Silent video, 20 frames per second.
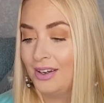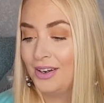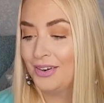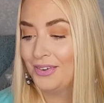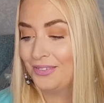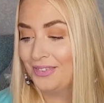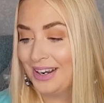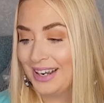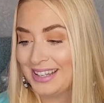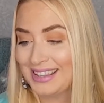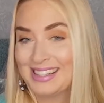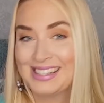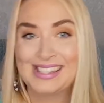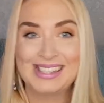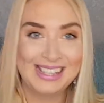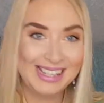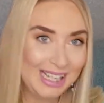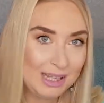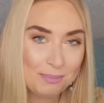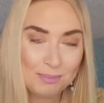Right, the
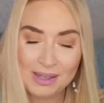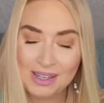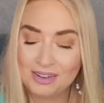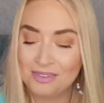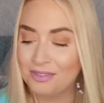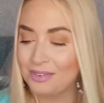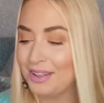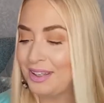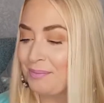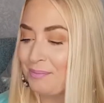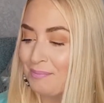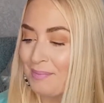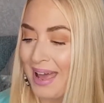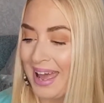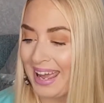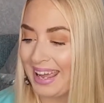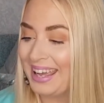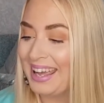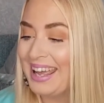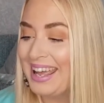sneak peek for
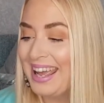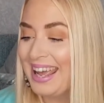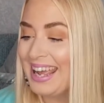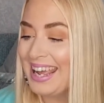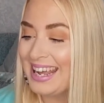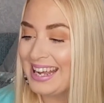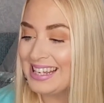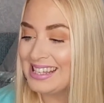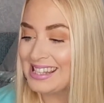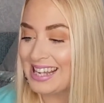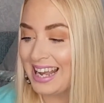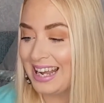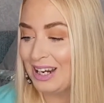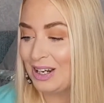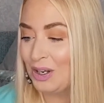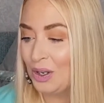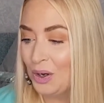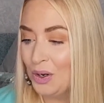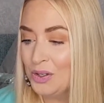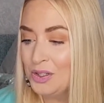May is a
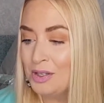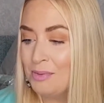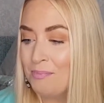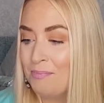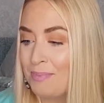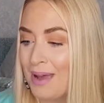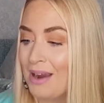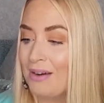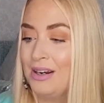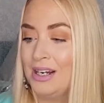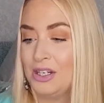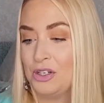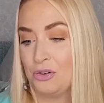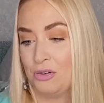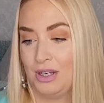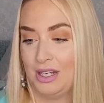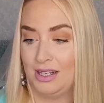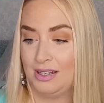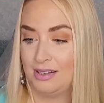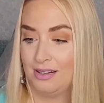Lord and Berry
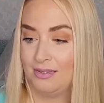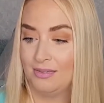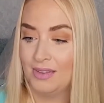treat.